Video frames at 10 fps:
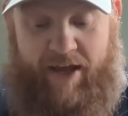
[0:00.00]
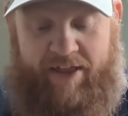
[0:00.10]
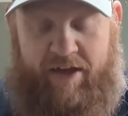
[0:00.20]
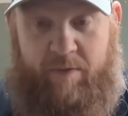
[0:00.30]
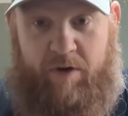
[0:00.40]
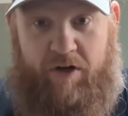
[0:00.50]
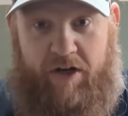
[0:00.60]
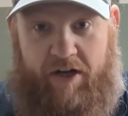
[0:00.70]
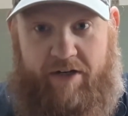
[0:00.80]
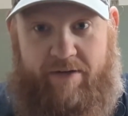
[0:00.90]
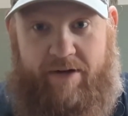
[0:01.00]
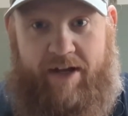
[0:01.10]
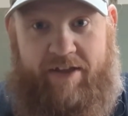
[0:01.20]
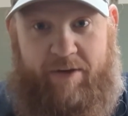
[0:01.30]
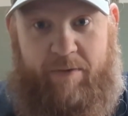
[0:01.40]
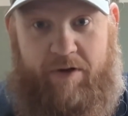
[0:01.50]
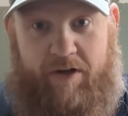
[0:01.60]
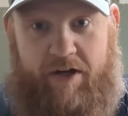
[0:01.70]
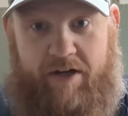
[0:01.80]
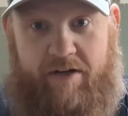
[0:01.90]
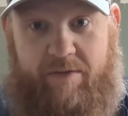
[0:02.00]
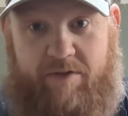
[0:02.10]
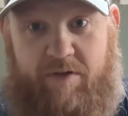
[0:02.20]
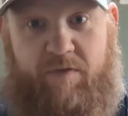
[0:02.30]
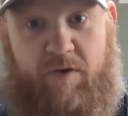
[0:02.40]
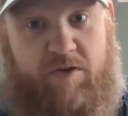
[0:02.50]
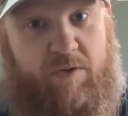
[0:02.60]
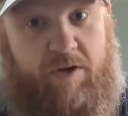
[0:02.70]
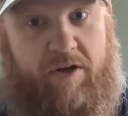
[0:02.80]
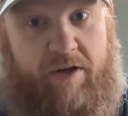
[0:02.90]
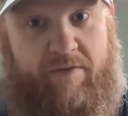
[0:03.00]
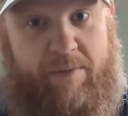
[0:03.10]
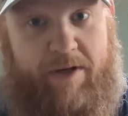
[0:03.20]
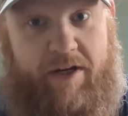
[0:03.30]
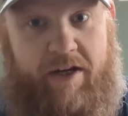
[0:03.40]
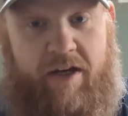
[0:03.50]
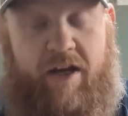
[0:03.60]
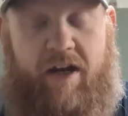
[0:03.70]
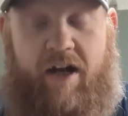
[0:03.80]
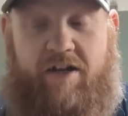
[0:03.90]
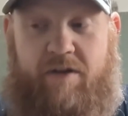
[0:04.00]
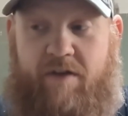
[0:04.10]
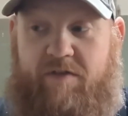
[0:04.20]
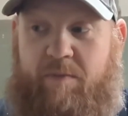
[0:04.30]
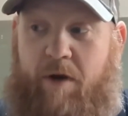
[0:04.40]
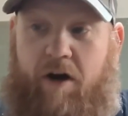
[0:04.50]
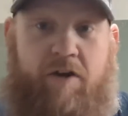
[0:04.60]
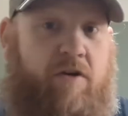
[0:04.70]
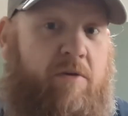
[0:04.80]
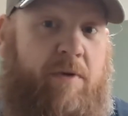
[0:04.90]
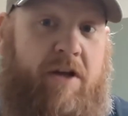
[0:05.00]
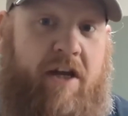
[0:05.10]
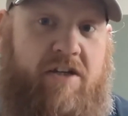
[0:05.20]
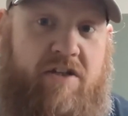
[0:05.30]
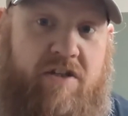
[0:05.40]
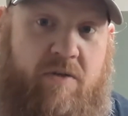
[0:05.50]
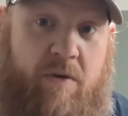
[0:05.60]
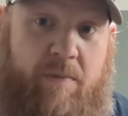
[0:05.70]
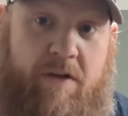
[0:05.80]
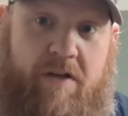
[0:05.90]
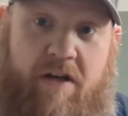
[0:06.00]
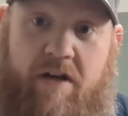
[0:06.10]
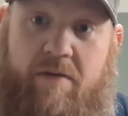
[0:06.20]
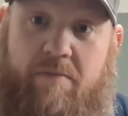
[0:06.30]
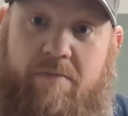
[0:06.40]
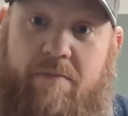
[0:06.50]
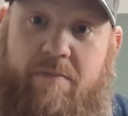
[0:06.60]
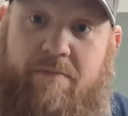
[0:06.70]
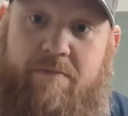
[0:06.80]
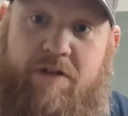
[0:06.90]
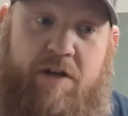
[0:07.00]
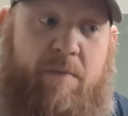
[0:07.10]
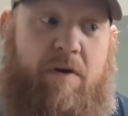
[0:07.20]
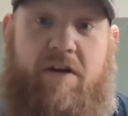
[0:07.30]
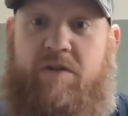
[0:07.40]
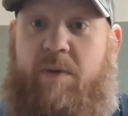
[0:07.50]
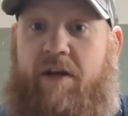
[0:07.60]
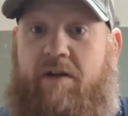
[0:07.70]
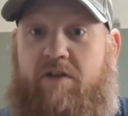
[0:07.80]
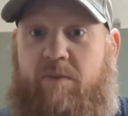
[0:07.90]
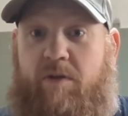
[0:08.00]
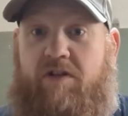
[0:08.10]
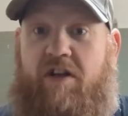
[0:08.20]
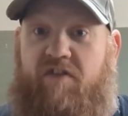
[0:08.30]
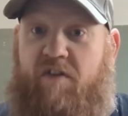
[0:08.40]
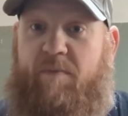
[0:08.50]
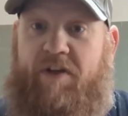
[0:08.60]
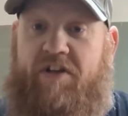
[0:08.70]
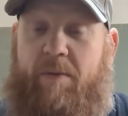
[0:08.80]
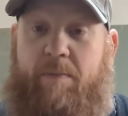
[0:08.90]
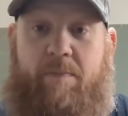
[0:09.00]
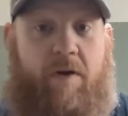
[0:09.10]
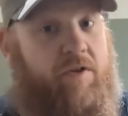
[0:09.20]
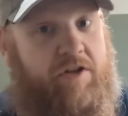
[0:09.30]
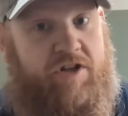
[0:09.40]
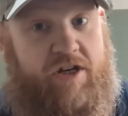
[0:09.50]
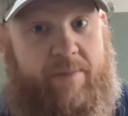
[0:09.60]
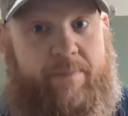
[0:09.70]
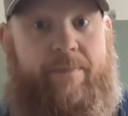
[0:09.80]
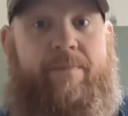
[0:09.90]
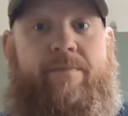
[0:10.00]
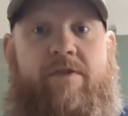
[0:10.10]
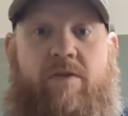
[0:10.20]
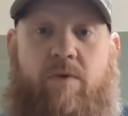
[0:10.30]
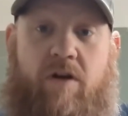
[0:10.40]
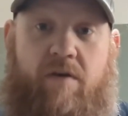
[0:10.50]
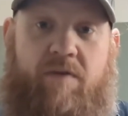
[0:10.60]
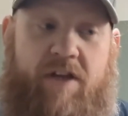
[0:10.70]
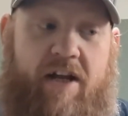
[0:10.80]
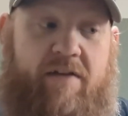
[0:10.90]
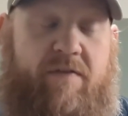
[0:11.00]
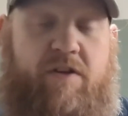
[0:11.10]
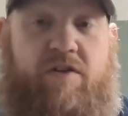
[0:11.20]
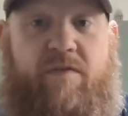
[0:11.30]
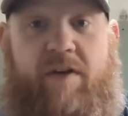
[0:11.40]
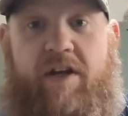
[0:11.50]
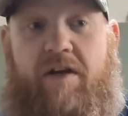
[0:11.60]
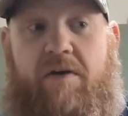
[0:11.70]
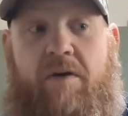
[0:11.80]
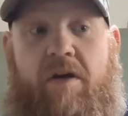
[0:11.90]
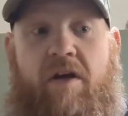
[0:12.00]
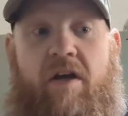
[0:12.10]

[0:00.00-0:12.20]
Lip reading: I think we're good. So far, so good, everybody. I do have some audio communications equipment, GMRS radio and some other stuff I've picked up on the cheap. So we'll cover that in a future video.